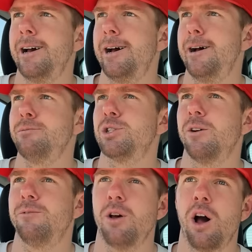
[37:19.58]
Um, so
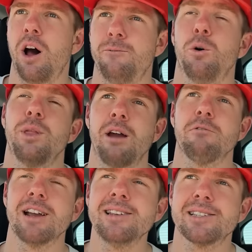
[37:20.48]
if, uh, for that
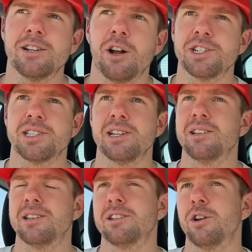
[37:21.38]
reason, I just think
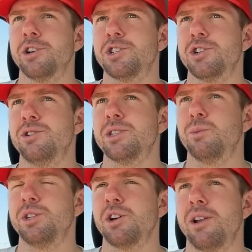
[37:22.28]
there's a lot of shoes
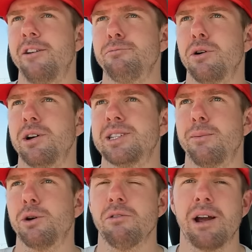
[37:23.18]
that we don't have priced
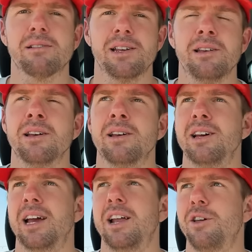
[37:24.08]
up correctly.
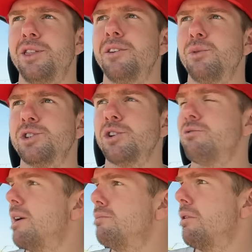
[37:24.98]
And I think if we do
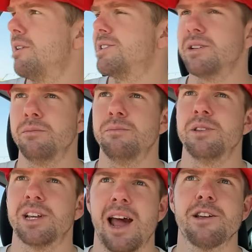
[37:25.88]
reprice them,
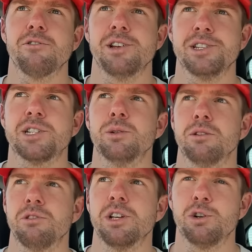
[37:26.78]
the category is still
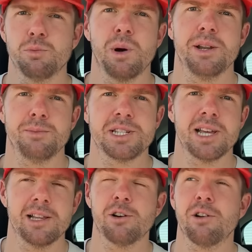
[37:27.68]
a really good one to be
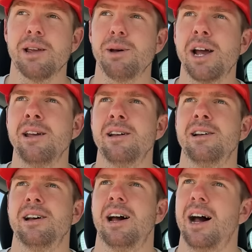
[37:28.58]
selling on eBay.
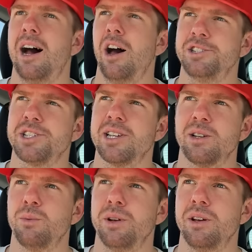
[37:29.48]
Uh, I just
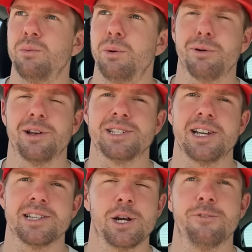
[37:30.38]
think that we're, we're
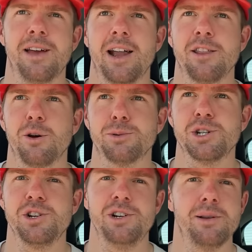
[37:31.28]
pricing ourselves out of the
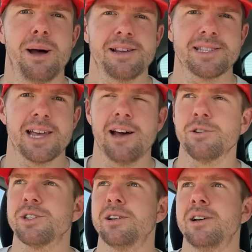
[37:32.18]
opportunity to make
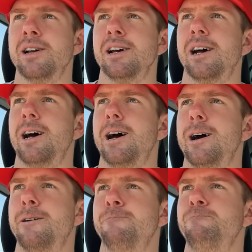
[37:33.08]
sales.
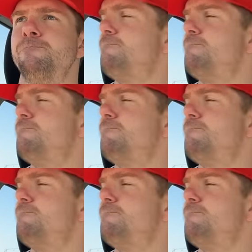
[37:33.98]
Um,